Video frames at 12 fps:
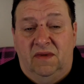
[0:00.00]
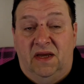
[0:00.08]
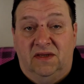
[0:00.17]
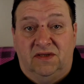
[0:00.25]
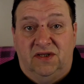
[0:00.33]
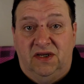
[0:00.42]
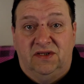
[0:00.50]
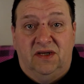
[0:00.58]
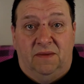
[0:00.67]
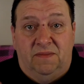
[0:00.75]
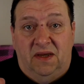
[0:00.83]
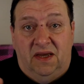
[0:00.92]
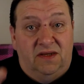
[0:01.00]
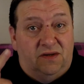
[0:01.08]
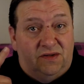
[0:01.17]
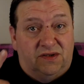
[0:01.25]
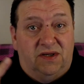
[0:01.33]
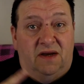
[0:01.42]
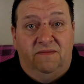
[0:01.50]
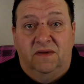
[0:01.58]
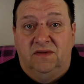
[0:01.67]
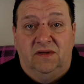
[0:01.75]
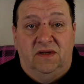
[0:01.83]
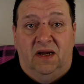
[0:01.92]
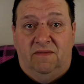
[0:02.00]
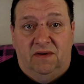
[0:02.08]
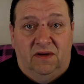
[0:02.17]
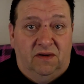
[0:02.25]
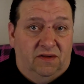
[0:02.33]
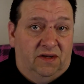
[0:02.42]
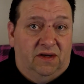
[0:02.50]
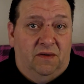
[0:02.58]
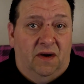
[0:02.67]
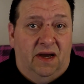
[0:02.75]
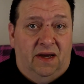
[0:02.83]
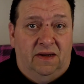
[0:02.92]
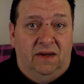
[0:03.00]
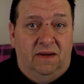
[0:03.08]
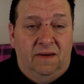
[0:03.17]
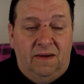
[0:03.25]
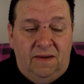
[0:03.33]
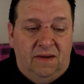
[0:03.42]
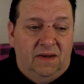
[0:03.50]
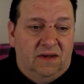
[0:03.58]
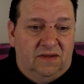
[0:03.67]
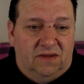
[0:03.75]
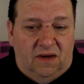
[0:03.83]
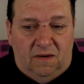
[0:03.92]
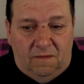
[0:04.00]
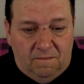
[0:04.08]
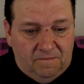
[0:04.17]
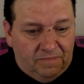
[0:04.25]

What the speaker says: and see something in yourself that you never knew that you had. So